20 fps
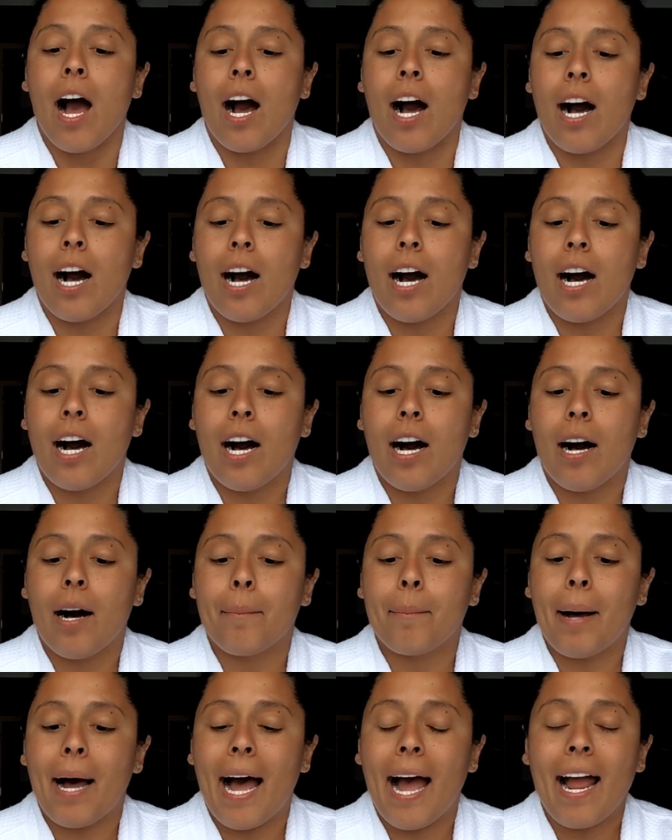
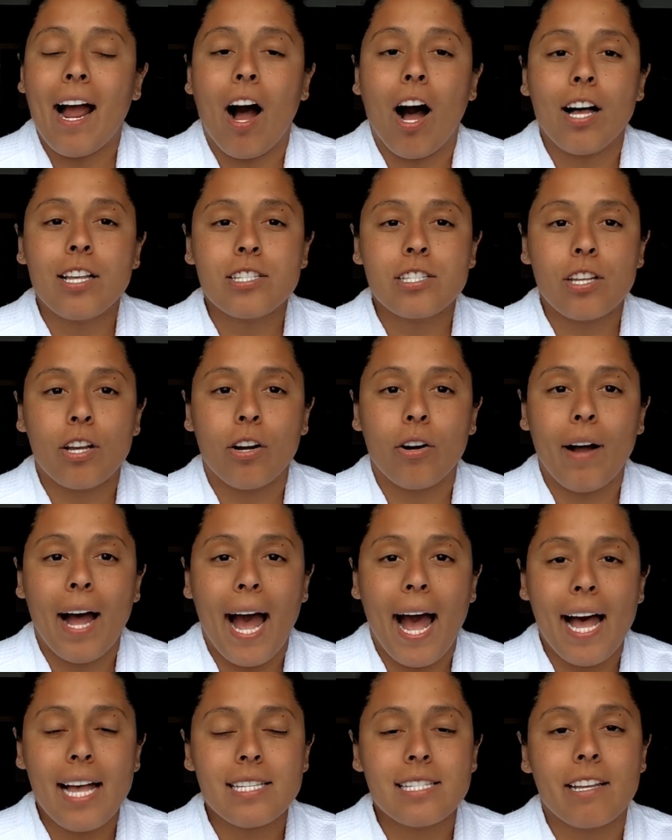I also
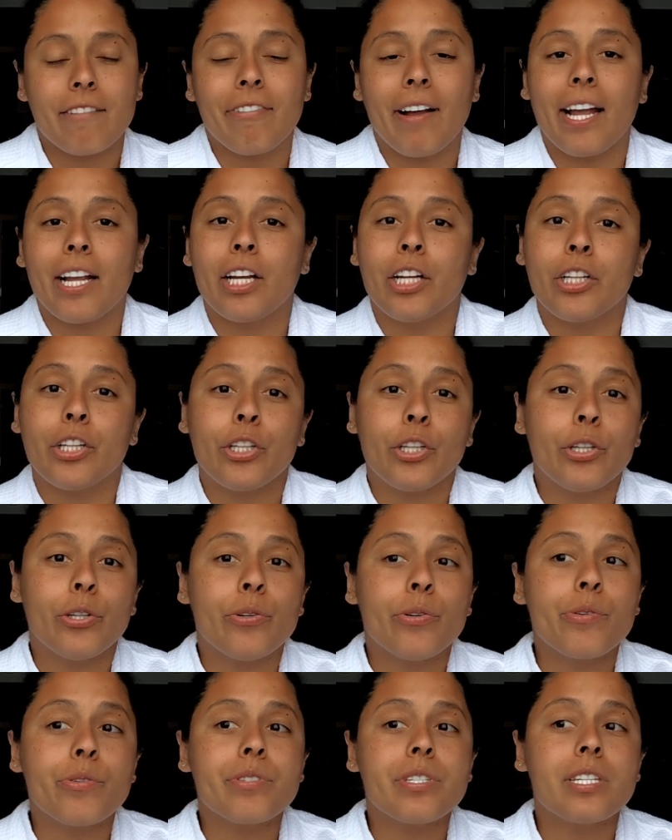asked if I could
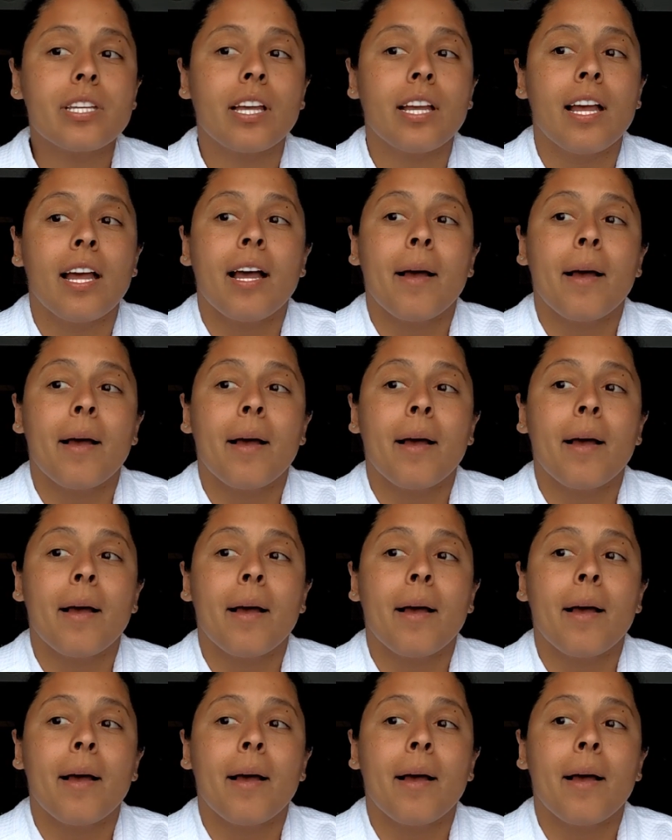use